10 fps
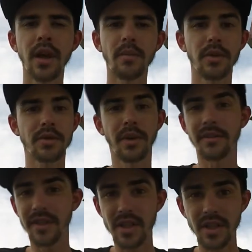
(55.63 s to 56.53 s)
Most of my
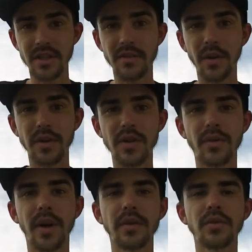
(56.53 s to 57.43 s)
fishing is focused
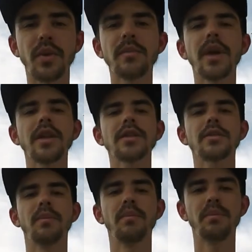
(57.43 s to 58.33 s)
around swim baits,
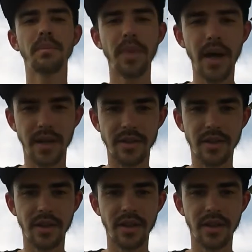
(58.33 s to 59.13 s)
but